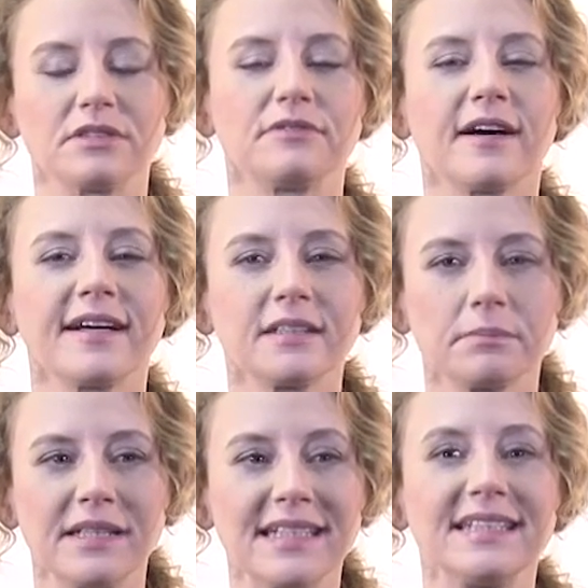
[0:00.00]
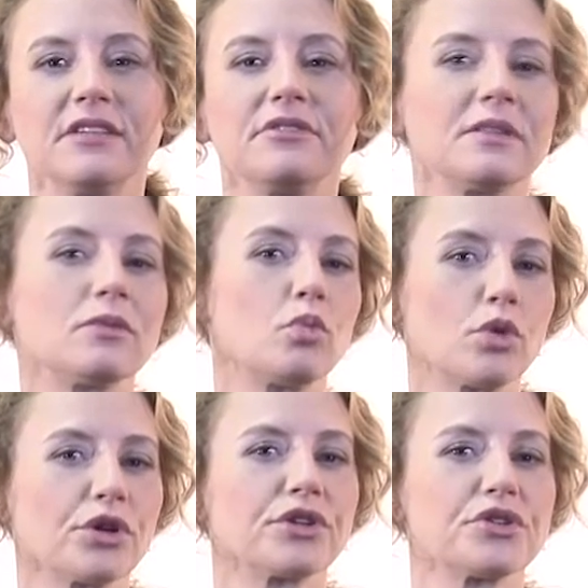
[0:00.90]
Define it, meaning give it
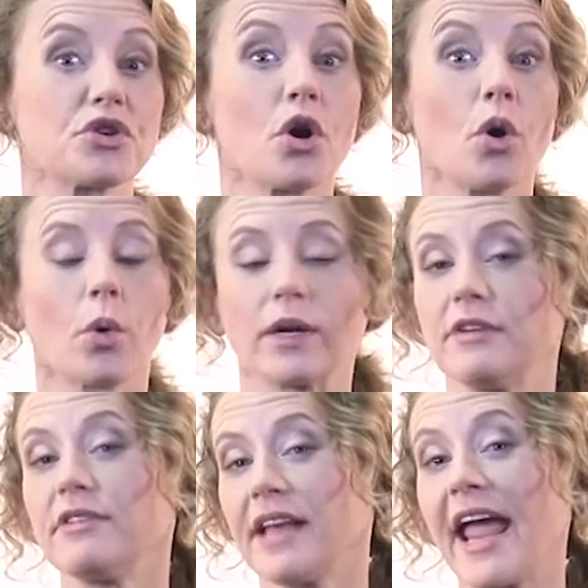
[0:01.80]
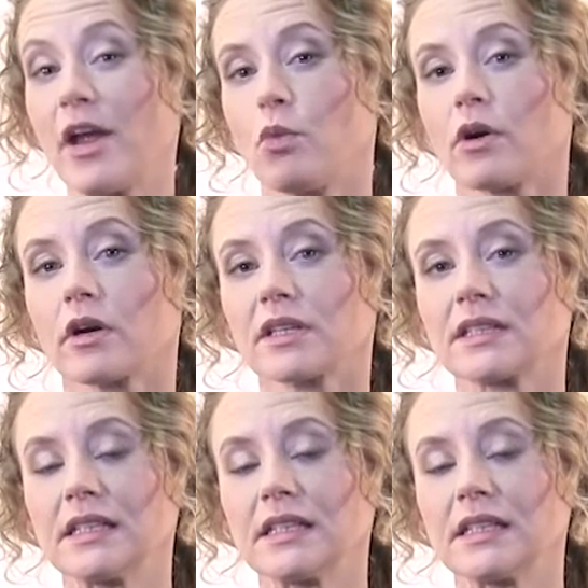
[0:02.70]
words or give it a word.